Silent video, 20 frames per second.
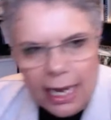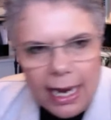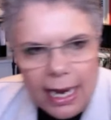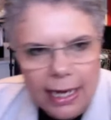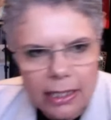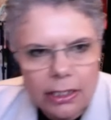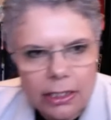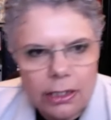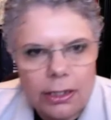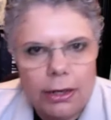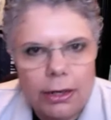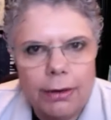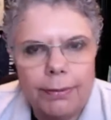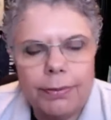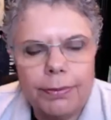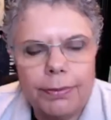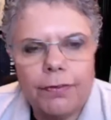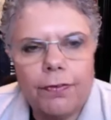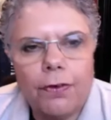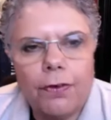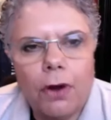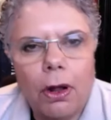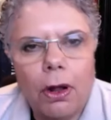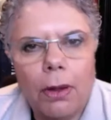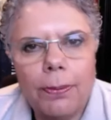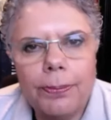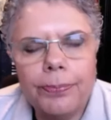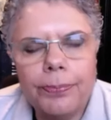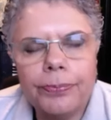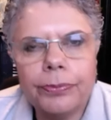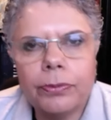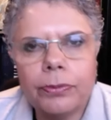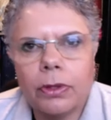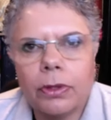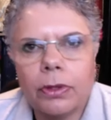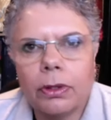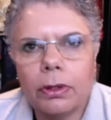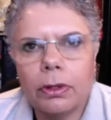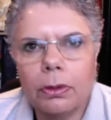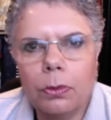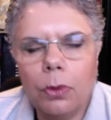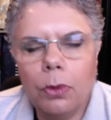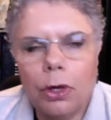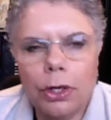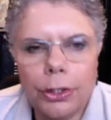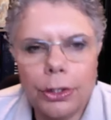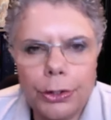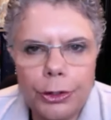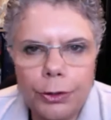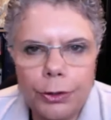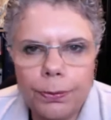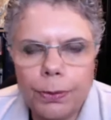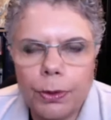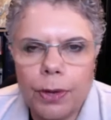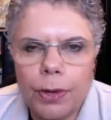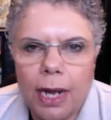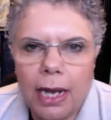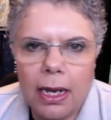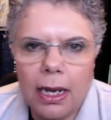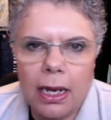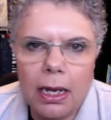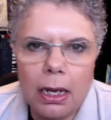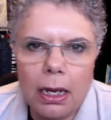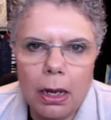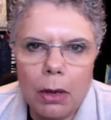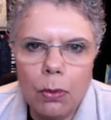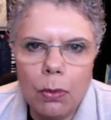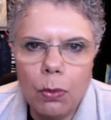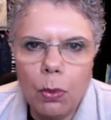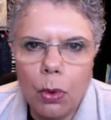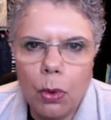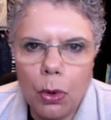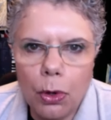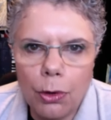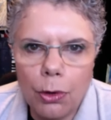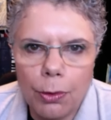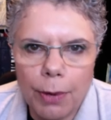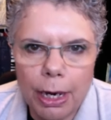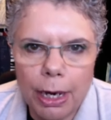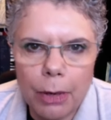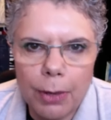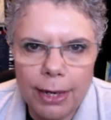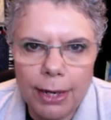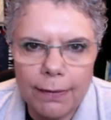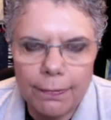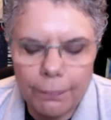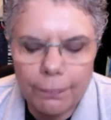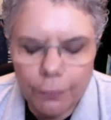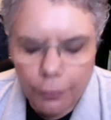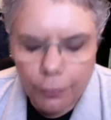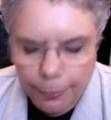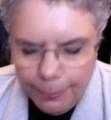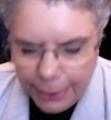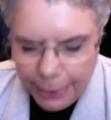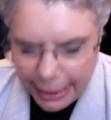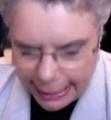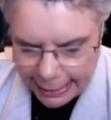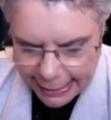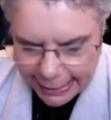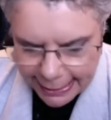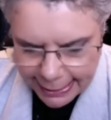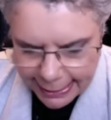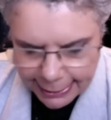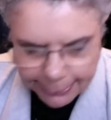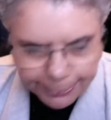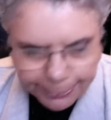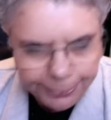excerpt from the work Umarella, A War Requiem for Peace.